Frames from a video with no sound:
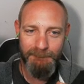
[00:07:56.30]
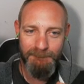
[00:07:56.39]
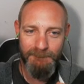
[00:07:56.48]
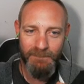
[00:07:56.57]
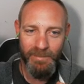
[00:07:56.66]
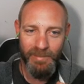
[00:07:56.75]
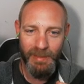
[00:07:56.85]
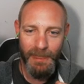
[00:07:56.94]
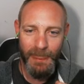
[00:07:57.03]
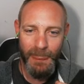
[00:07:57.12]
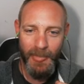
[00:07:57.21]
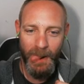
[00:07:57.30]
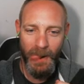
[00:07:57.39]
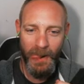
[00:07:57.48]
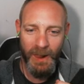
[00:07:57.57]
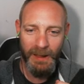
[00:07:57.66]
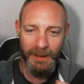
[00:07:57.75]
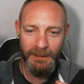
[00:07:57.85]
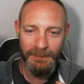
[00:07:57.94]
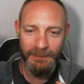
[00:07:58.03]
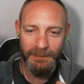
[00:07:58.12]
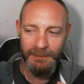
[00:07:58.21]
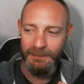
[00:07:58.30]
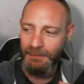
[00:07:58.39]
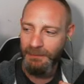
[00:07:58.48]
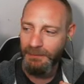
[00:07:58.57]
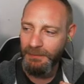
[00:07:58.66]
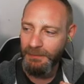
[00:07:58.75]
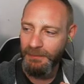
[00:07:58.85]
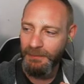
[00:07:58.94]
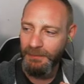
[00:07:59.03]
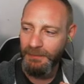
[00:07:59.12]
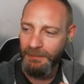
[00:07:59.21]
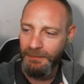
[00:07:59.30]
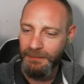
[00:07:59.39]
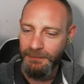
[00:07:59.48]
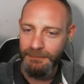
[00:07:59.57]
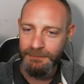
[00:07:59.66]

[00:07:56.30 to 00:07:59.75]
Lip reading: The person shown says nothing.